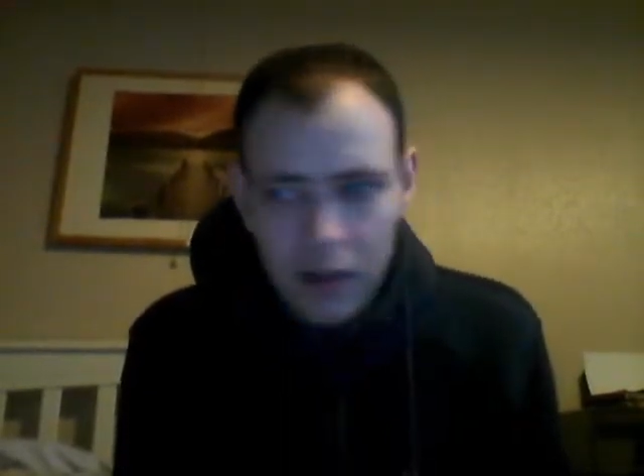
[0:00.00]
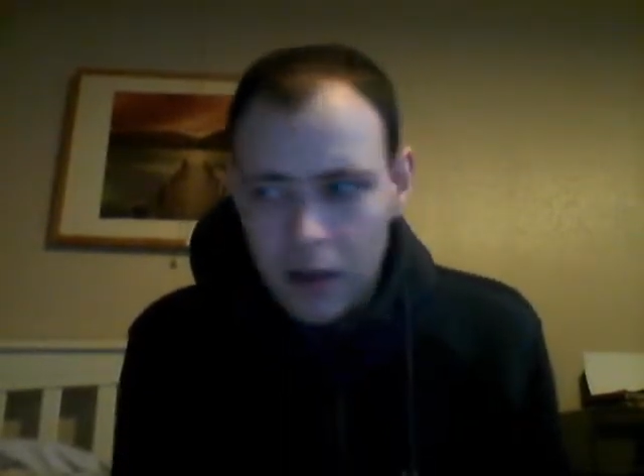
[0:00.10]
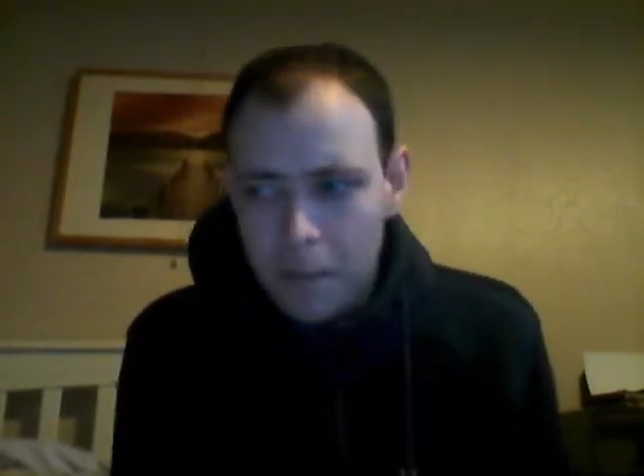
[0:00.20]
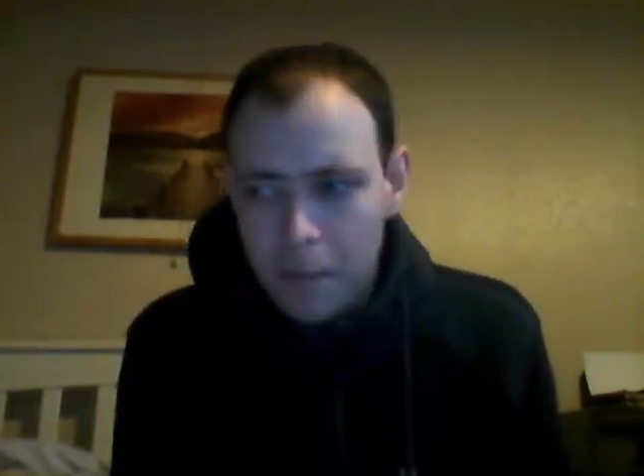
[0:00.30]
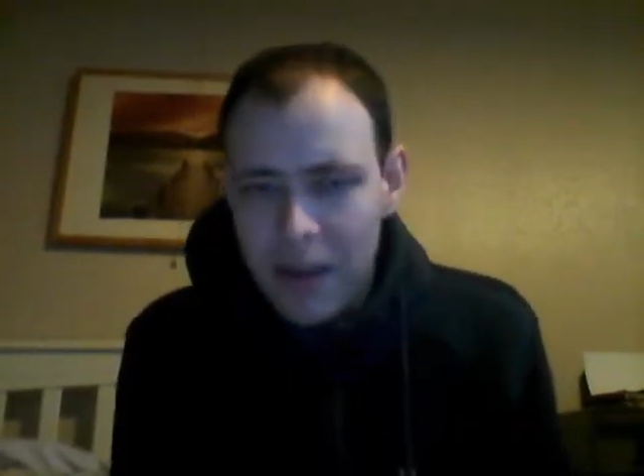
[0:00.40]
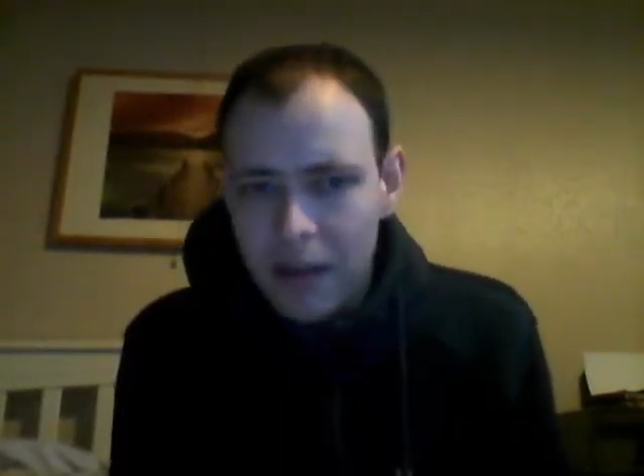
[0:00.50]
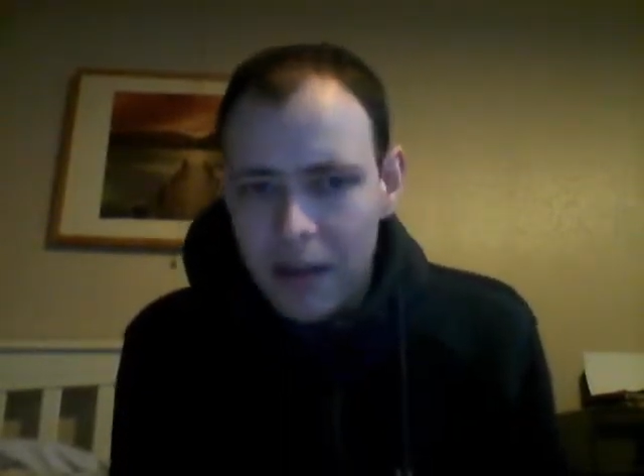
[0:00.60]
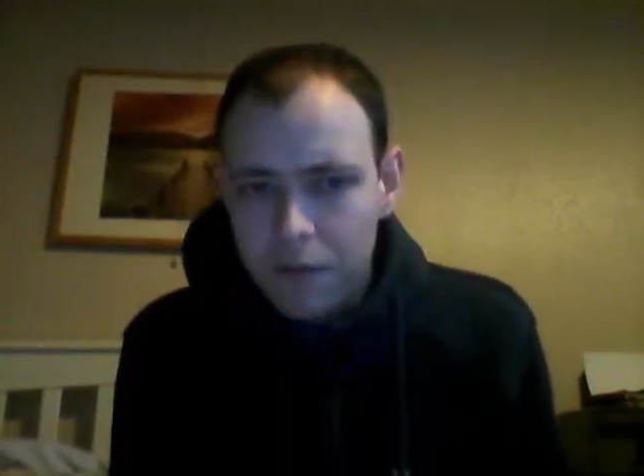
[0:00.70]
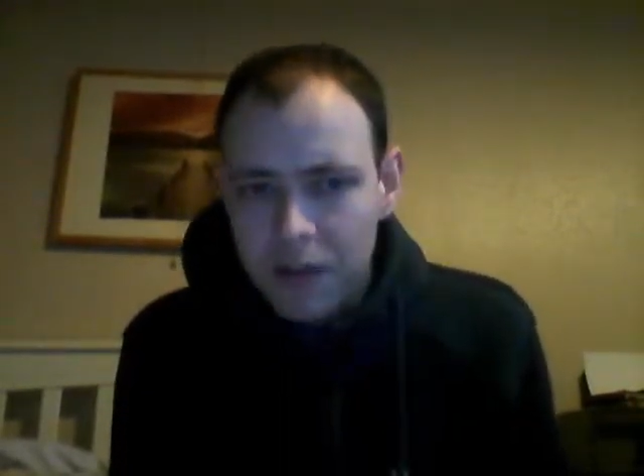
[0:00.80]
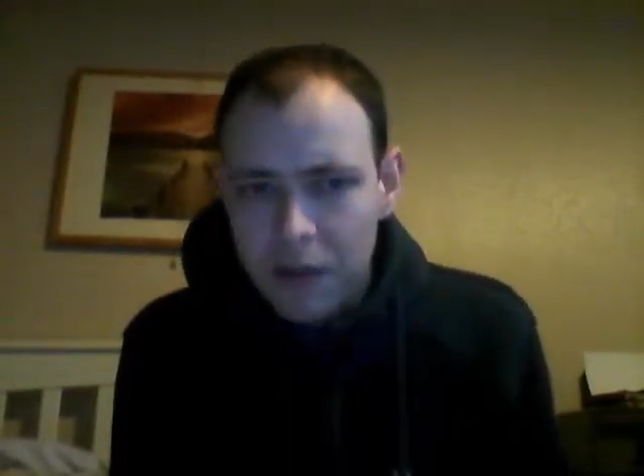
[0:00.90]
Male
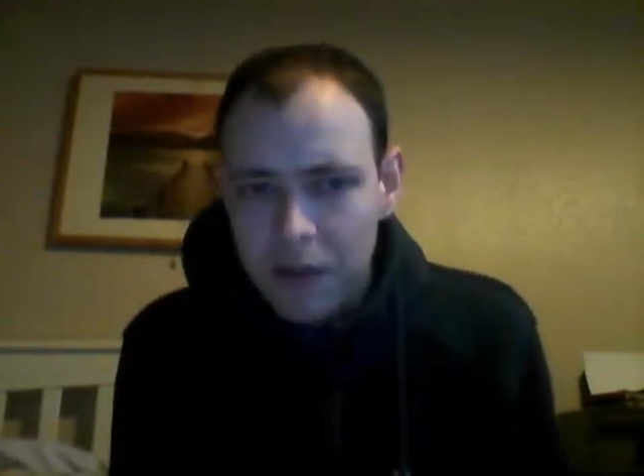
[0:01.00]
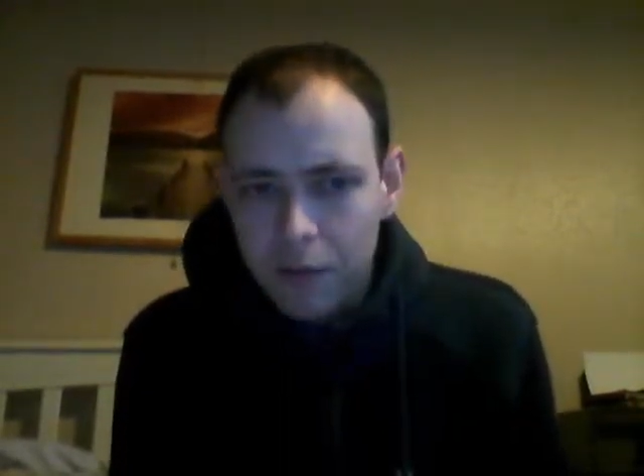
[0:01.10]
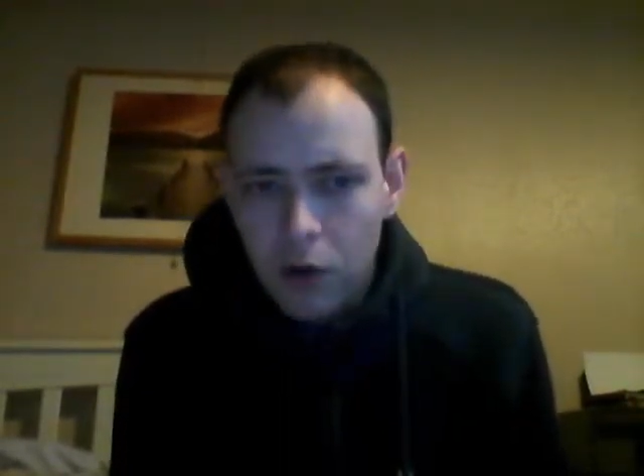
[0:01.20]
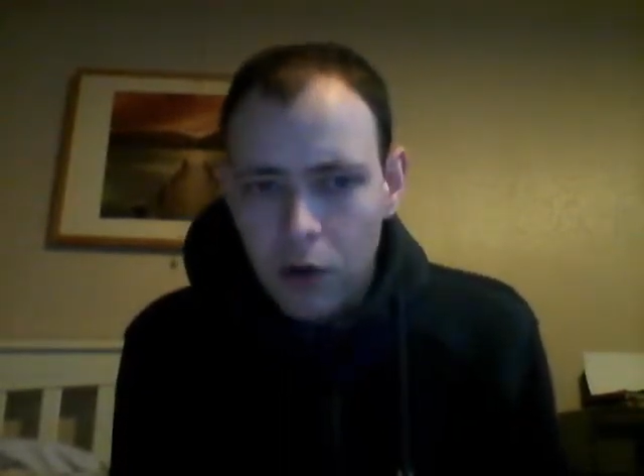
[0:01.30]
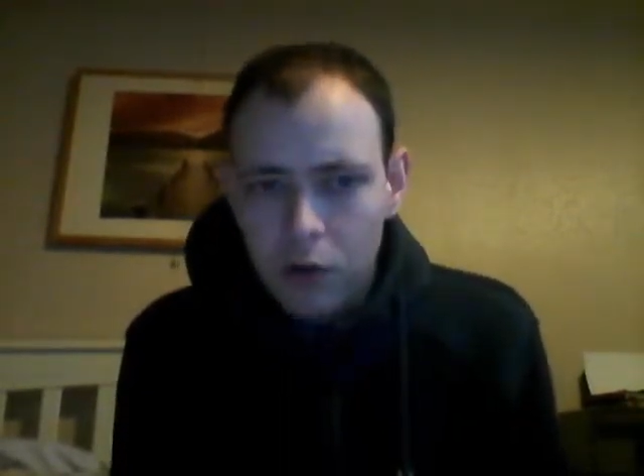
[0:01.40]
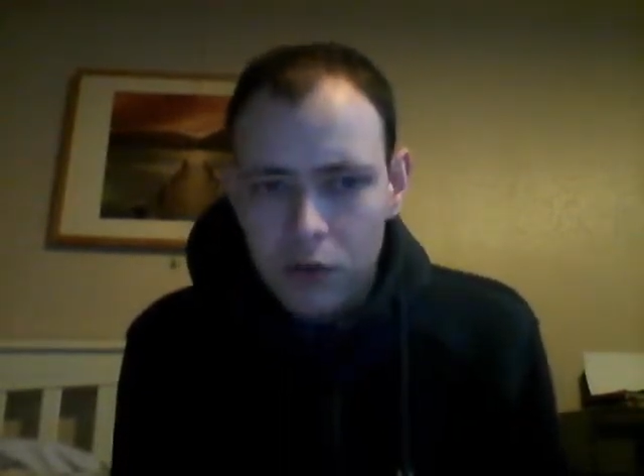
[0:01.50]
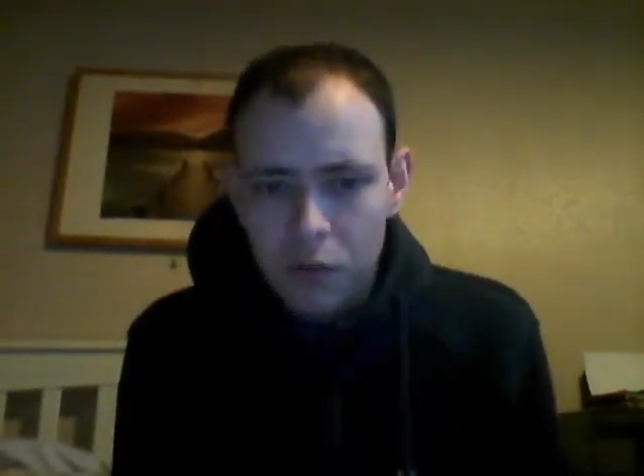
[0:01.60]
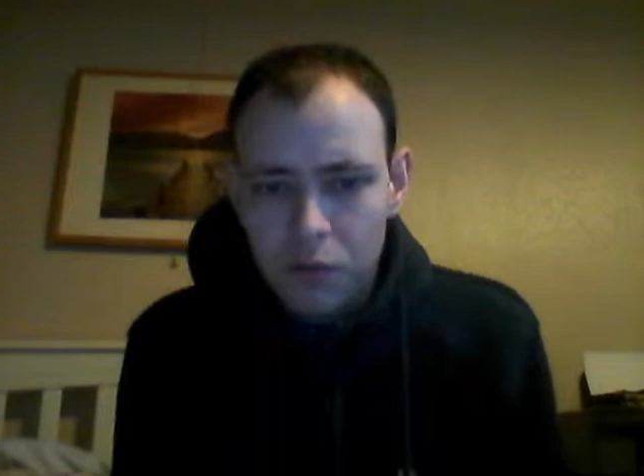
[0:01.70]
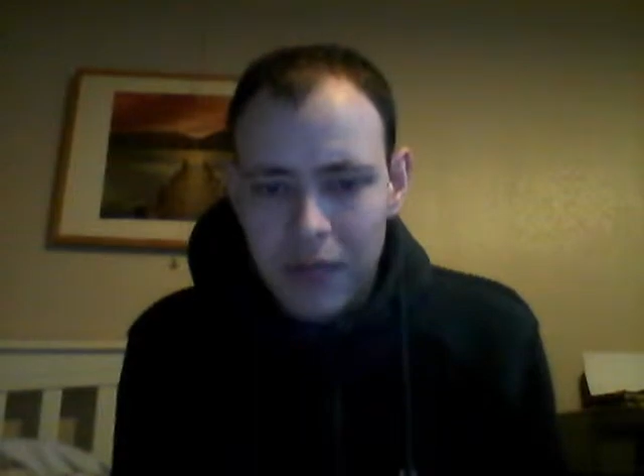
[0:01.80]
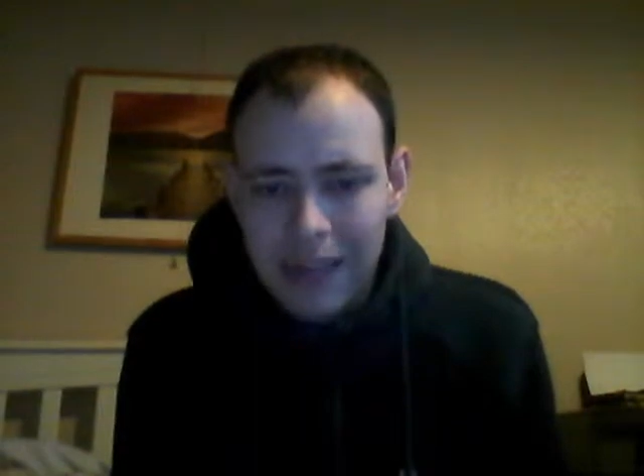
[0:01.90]
and female vocals
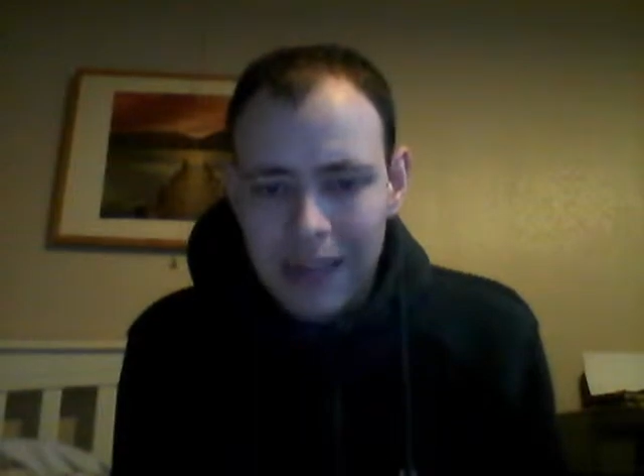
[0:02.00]
from Neil